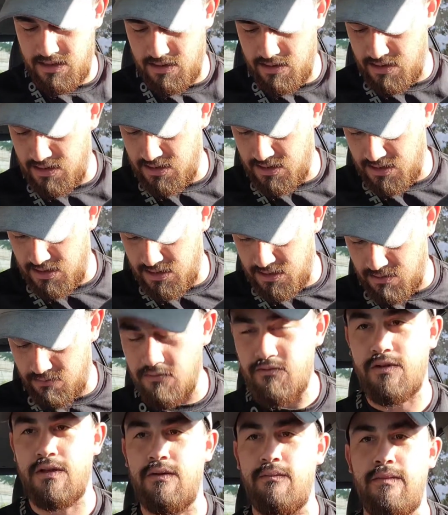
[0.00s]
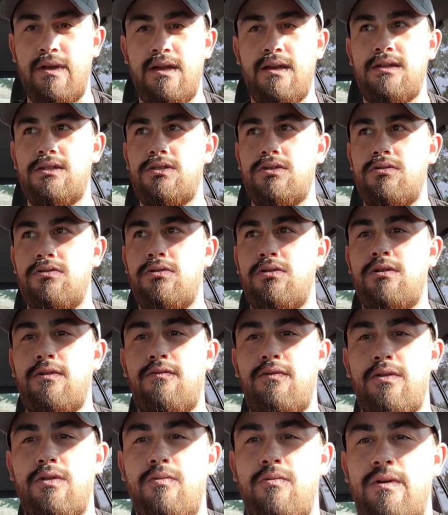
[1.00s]
then for the big score
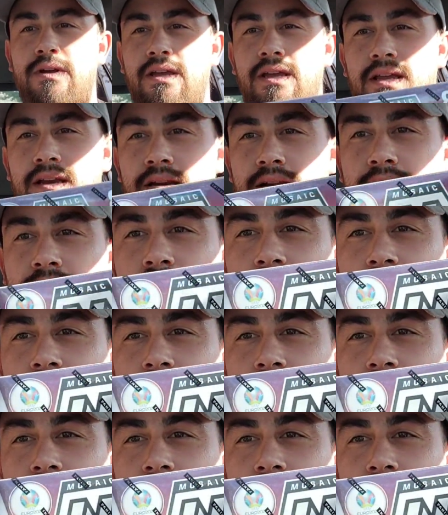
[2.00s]
for the win,